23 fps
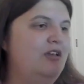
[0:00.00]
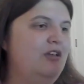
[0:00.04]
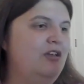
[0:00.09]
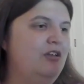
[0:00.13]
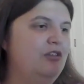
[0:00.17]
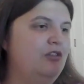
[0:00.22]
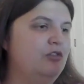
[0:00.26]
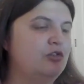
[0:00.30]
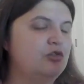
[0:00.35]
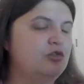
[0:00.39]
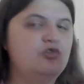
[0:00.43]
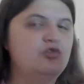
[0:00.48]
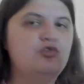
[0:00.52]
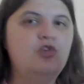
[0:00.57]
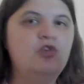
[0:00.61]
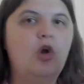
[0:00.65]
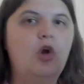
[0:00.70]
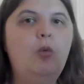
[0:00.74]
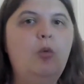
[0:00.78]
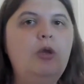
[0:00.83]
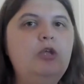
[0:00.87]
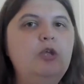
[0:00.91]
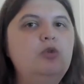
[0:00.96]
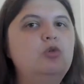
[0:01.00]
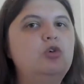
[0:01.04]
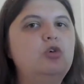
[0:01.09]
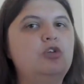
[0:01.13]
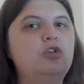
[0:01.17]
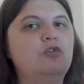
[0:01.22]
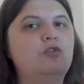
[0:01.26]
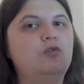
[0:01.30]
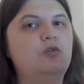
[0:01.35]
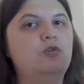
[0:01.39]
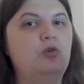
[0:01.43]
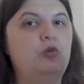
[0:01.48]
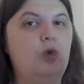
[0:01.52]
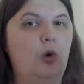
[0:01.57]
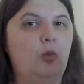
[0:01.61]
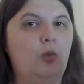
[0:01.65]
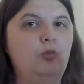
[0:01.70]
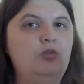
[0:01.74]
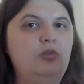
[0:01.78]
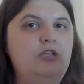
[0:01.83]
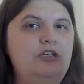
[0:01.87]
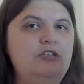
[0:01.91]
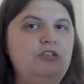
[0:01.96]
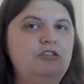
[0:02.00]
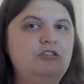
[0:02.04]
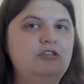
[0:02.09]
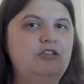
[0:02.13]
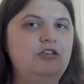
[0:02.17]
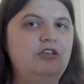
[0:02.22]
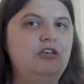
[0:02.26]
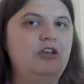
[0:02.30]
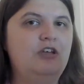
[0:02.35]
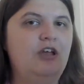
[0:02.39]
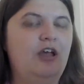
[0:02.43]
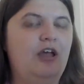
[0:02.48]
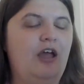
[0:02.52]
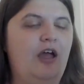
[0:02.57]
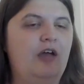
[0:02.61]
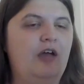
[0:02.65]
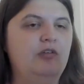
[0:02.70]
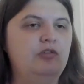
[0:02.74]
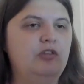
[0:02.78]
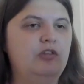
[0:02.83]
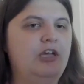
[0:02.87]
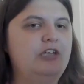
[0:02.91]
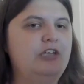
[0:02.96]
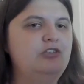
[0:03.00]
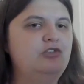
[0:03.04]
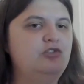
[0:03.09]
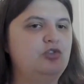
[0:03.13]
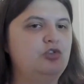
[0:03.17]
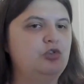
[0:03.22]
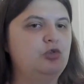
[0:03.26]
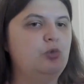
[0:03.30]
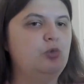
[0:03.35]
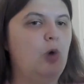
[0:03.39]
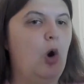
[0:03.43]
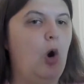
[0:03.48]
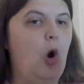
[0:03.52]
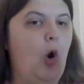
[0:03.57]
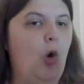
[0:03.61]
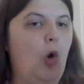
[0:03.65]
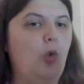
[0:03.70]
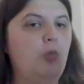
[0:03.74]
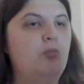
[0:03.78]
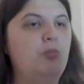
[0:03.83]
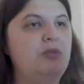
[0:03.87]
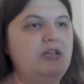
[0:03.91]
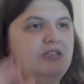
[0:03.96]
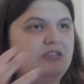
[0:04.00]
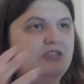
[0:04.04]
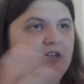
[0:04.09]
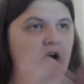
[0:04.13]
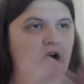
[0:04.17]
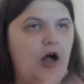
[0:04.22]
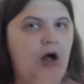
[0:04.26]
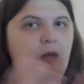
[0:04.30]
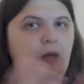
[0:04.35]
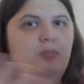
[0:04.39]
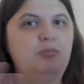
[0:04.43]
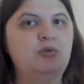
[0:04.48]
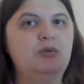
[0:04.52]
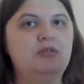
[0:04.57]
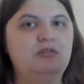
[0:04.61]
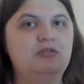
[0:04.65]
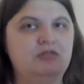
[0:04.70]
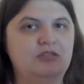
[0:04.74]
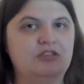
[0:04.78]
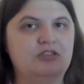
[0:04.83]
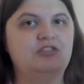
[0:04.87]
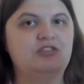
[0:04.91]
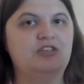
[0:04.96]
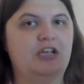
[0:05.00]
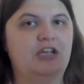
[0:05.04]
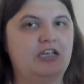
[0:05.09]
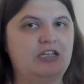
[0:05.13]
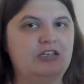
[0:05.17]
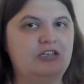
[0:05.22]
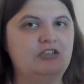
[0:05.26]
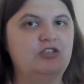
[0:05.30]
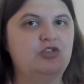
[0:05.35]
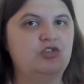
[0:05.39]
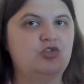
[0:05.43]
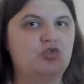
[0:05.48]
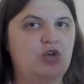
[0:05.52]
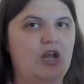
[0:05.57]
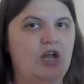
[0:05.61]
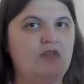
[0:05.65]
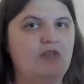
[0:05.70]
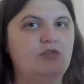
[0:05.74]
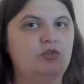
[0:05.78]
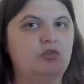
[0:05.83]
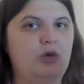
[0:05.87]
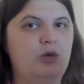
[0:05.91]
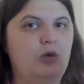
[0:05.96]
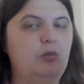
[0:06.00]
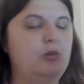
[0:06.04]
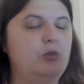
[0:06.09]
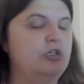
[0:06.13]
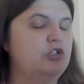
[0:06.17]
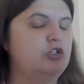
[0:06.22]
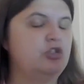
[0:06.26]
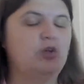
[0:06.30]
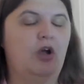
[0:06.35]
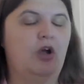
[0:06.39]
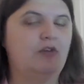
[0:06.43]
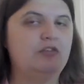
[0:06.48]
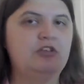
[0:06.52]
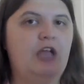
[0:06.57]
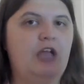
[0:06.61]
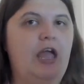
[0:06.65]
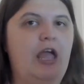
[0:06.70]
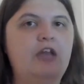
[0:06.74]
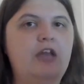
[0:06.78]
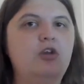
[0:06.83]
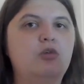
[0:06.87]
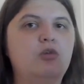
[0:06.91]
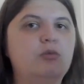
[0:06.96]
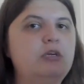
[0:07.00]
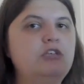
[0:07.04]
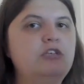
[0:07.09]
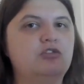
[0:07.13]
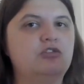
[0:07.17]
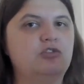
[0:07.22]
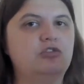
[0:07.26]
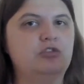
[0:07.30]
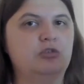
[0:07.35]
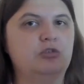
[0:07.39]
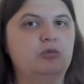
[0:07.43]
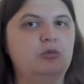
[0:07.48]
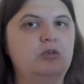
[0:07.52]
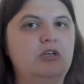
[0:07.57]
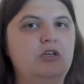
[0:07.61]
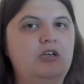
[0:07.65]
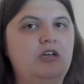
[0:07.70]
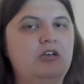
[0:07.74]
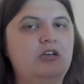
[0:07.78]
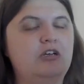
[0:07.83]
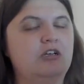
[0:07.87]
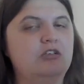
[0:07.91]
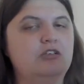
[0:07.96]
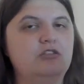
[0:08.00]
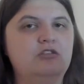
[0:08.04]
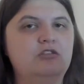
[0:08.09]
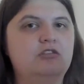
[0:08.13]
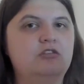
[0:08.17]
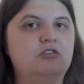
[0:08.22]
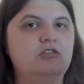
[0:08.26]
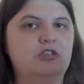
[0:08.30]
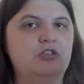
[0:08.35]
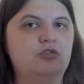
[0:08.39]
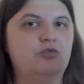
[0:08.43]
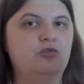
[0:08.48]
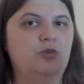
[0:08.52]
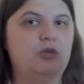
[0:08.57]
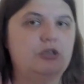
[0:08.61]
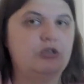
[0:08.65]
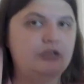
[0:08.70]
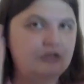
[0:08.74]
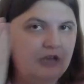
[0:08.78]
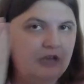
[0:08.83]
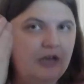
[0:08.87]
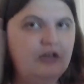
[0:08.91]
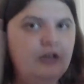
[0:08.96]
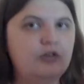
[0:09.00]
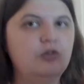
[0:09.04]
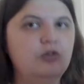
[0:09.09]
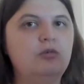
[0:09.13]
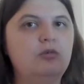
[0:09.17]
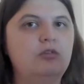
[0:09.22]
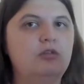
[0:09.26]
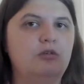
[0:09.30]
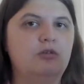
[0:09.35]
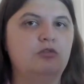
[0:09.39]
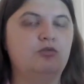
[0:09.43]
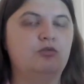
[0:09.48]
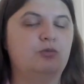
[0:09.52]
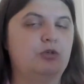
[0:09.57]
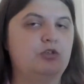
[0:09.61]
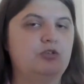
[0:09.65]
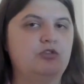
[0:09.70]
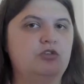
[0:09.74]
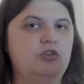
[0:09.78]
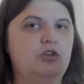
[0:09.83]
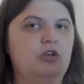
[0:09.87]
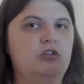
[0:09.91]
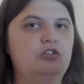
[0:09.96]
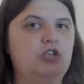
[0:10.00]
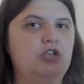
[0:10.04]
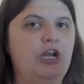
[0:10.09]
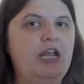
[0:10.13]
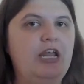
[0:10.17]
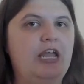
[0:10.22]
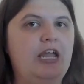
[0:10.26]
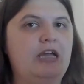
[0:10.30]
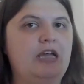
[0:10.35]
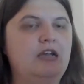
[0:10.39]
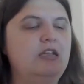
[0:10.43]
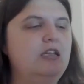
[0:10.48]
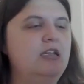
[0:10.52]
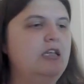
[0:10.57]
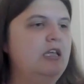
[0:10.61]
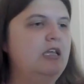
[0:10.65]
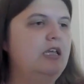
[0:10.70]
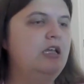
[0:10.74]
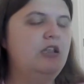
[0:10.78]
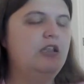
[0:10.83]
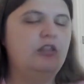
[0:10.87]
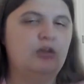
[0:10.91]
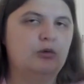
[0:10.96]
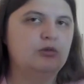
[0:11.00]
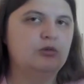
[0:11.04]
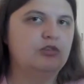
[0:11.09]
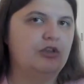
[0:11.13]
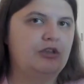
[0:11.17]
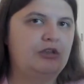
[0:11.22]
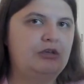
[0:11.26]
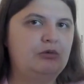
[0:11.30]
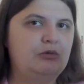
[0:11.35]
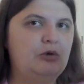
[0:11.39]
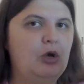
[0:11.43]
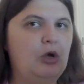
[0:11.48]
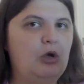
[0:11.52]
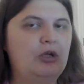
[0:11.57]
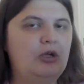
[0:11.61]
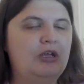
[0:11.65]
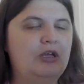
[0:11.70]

there's no way you could have known this unless you opened up the second disk drive as well, which obviously I had no reason to. Because as far as I knew, as far as the knowledge I had, there was nothing wrong.